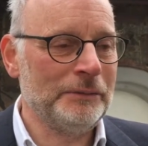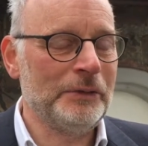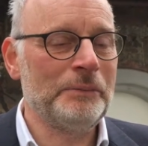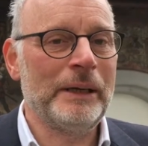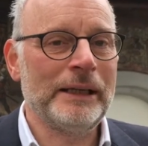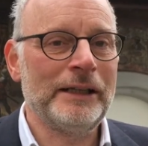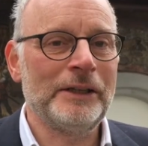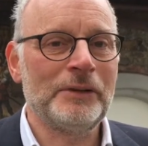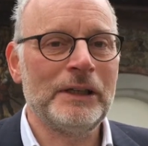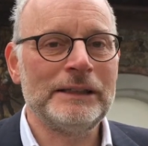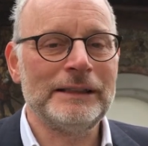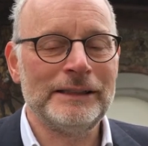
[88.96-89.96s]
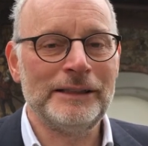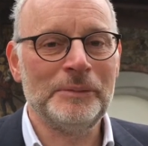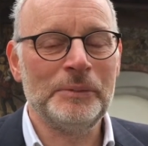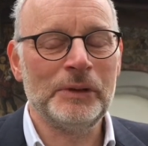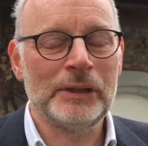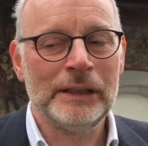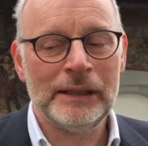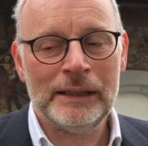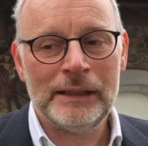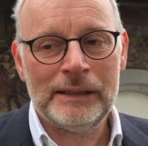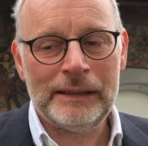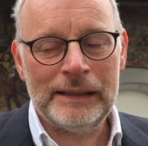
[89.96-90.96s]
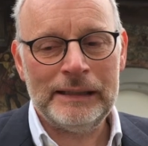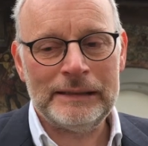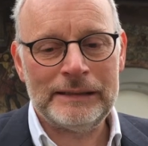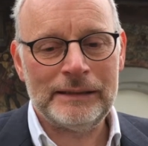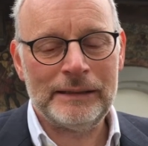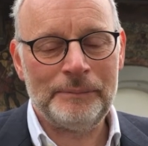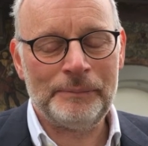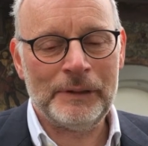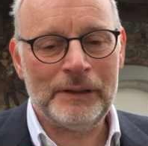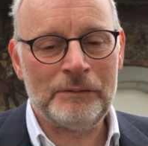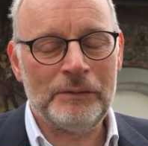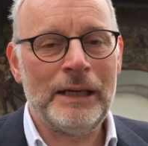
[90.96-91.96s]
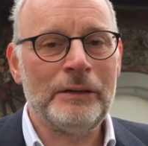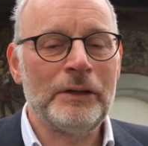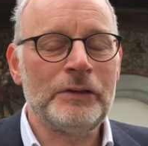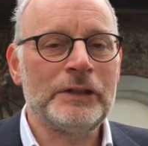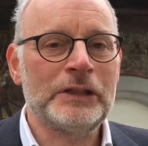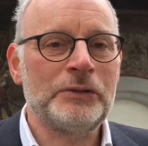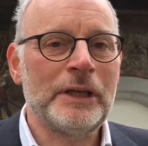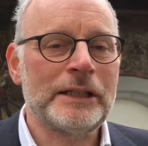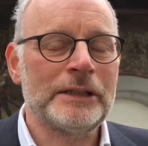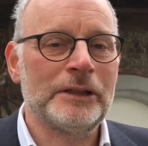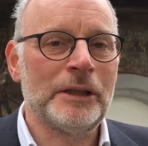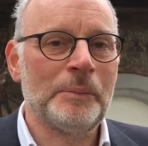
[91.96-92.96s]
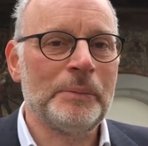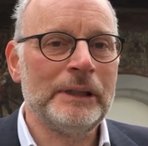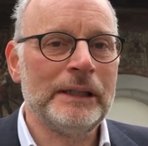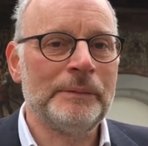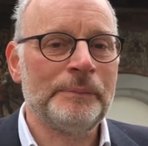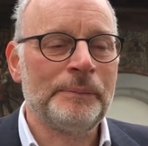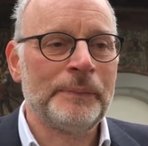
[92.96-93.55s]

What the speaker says: the banking crisis in the book is a rare earths extraction company.